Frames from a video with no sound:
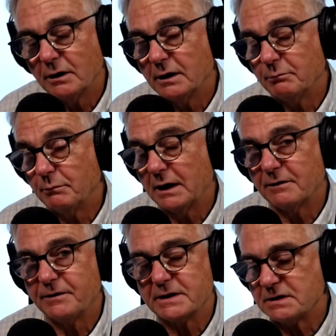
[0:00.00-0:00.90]

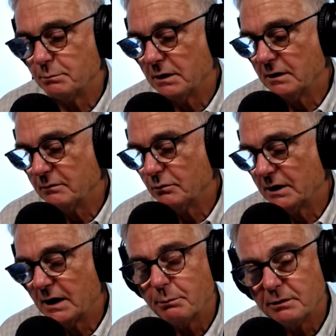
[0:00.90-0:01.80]
manifested by what
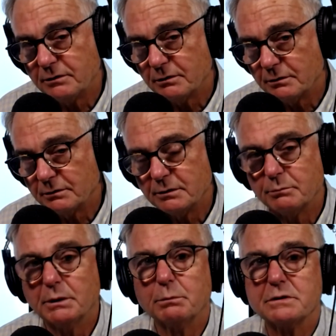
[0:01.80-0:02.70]
happened to the
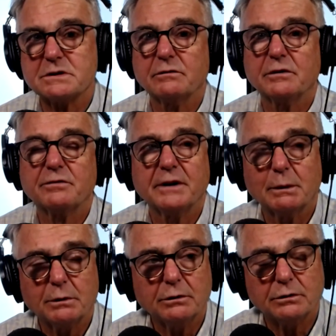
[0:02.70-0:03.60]
members of your
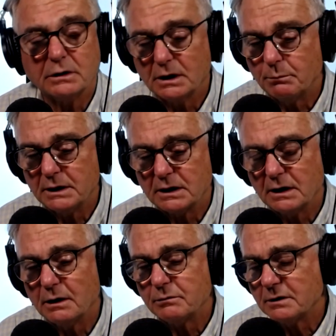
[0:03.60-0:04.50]
family who did not make it
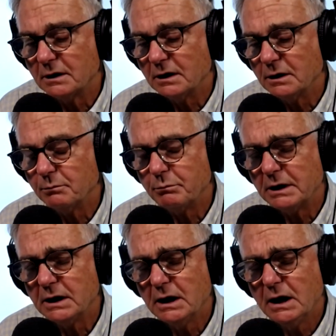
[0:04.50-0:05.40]
out.
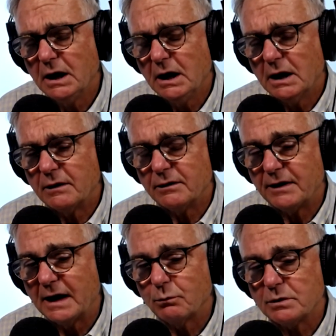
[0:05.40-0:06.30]
But
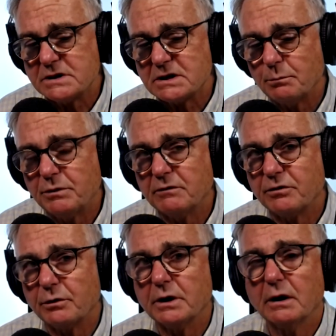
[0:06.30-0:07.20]
that was something
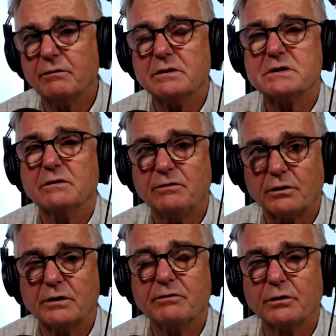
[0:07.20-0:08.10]
very obviously
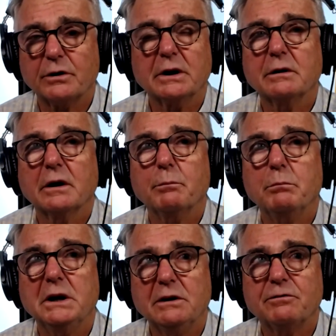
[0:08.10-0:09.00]
very, very
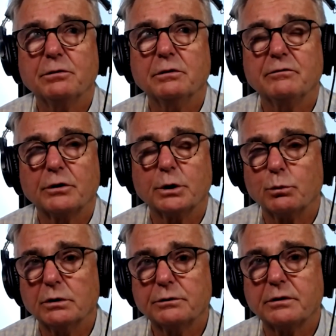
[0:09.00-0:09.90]
meaningful and very
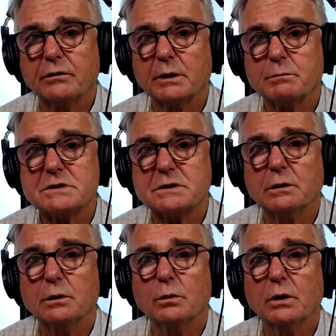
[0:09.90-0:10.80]
real to them.
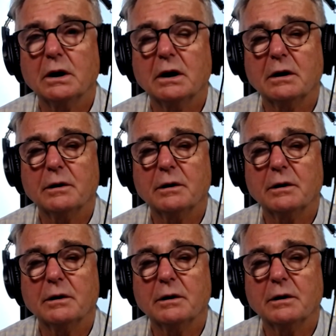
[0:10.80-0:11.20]
So.